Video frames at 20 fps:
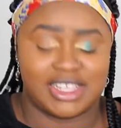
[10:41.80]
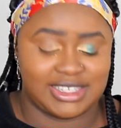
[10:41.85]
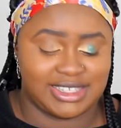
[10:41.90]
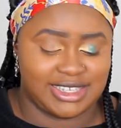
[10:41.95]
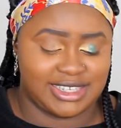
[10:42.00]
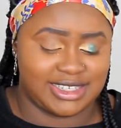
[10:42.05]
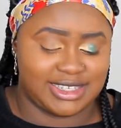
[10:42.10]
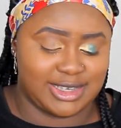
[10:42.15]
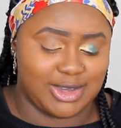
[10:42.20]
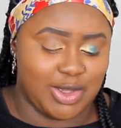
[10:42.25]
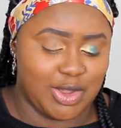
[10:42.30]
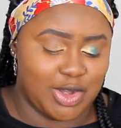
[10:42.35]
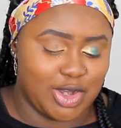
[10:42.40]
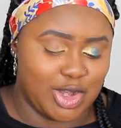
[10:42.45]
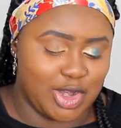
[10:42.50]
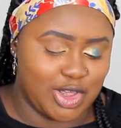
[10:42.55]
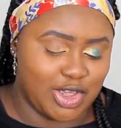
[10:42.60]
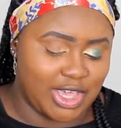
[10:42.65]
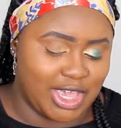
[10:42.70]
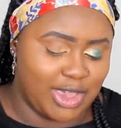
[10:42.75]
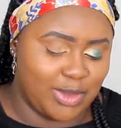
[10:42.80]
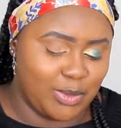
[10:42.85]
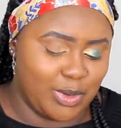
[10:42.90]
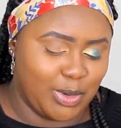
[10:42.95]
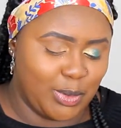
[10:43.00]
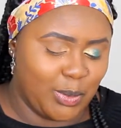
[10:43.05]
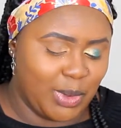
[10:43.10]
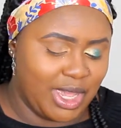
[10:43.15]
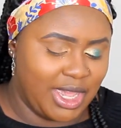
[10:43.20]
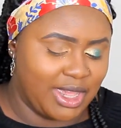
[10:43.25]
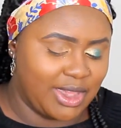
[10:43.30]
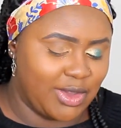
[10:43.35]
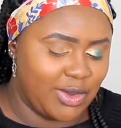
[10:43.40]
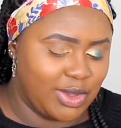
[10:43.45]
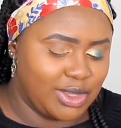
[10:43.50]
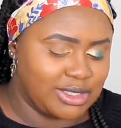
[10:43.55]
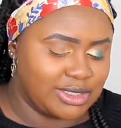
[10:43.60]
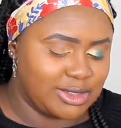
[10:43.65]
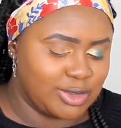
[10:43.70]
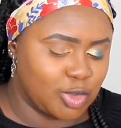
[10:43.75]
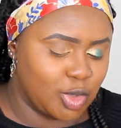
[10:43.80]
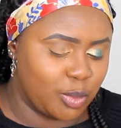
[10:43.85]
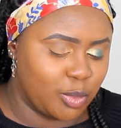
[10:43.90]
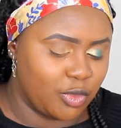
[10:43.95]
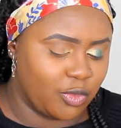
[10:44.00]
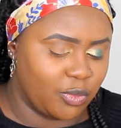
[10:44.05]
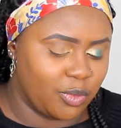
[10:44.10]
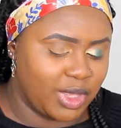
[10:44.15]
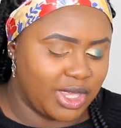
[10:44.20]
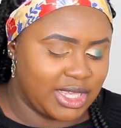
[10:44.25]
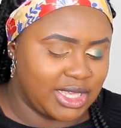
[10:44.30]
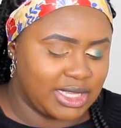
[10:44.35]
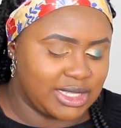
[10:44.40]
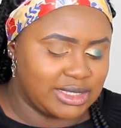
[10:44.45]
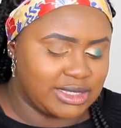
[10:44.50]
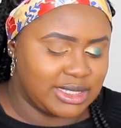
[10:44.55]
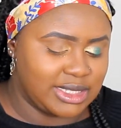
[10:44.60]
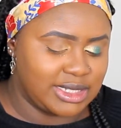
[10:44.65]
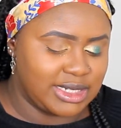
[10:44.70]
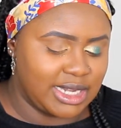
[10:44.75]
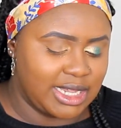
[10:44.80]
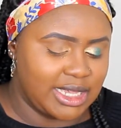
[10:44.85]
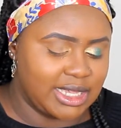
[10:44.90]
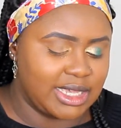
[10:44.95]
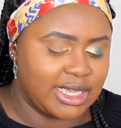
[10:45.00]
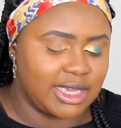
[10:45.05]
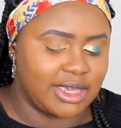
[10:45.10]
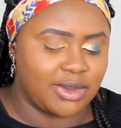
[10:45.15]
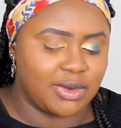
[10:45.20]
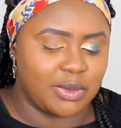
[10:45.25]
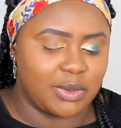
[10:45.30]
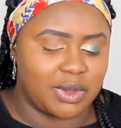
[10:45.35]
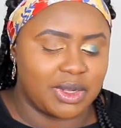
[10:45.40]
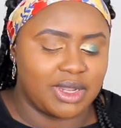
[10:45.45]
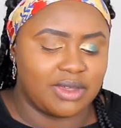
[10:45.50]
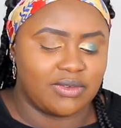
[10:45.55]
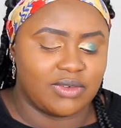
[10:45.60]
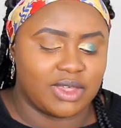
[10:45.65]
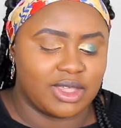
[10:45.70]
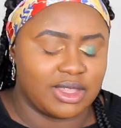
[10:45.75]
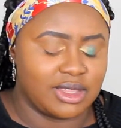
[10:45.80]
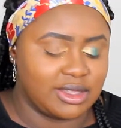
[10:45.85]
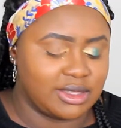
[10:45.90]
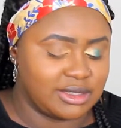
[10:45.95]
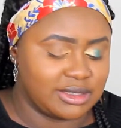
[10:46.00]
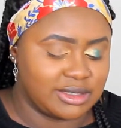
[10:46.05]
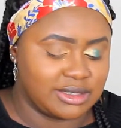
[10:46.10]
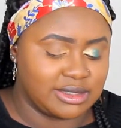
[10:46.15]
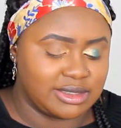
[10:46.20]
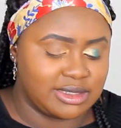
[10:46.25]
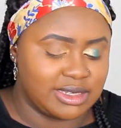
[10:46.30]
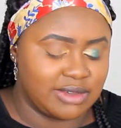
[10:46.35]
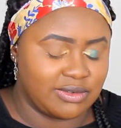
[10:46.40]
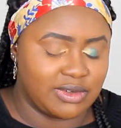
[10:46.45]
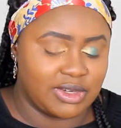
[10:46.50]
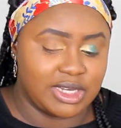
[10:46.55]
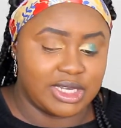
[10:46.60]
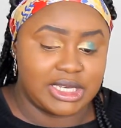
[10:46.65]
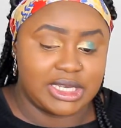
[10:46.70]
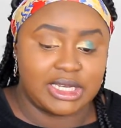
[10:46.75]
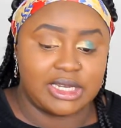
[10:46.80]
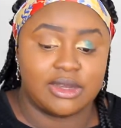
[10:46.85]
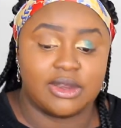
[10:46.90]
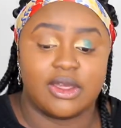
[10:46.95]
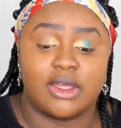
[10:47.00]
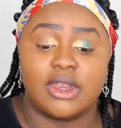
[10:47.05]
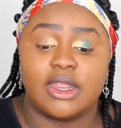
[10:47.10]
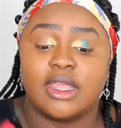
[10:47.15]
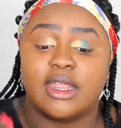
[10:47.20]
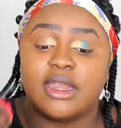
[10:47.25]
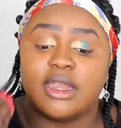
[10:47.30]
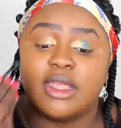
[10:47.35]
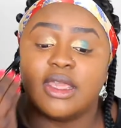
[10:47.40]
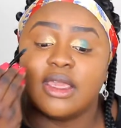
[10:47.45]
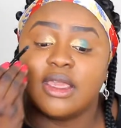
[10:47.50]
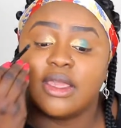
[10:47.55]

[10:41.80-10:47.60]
this is not a look I would wear going to drop off my kids at daycare or whatever. That's definitely not it.